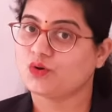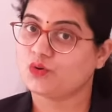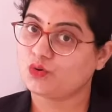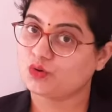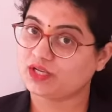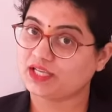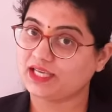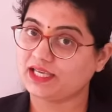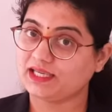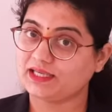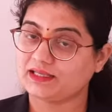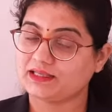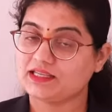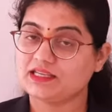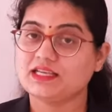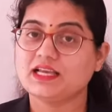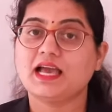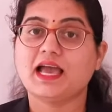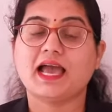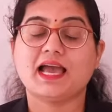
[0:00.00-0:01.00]

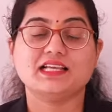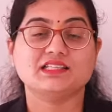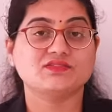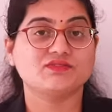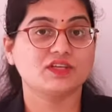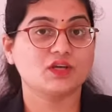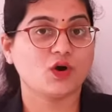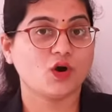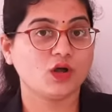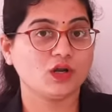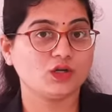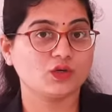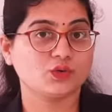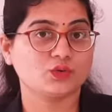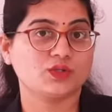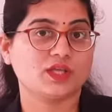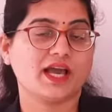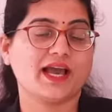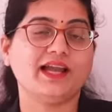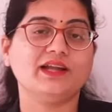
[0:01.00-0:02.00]
Okay. As we all
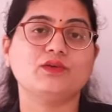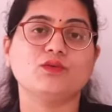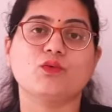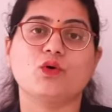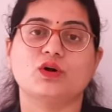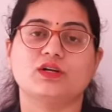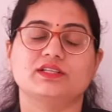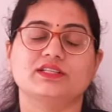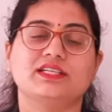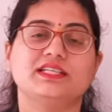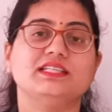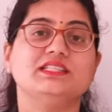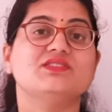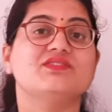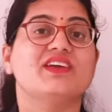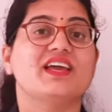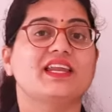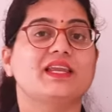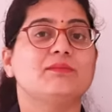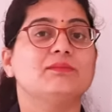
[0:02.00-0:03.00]
know that water is
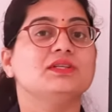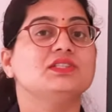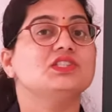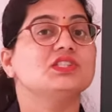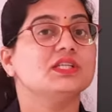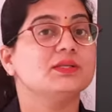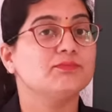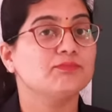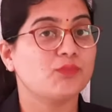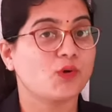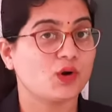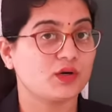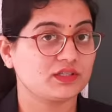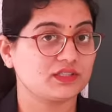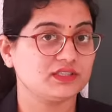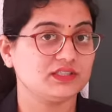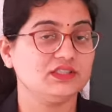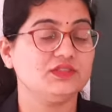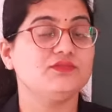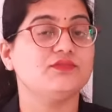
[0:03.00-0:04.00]
very much
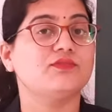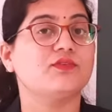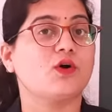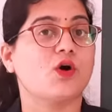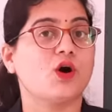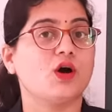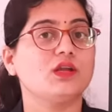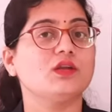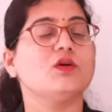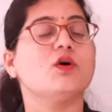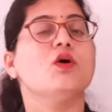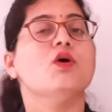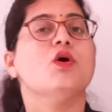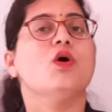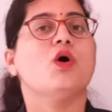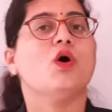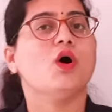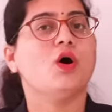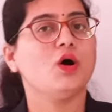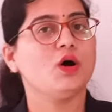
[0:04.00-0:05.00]
important for
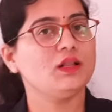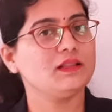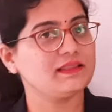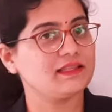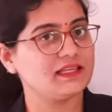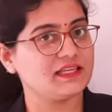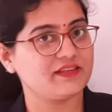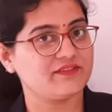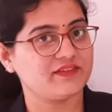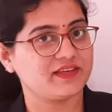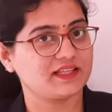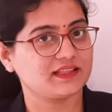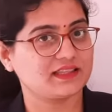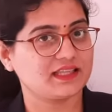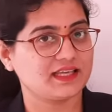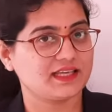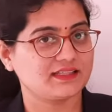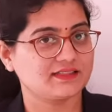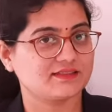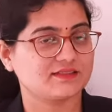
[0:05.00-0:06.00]
all the living
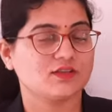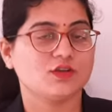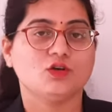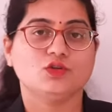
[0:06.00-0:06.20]
things.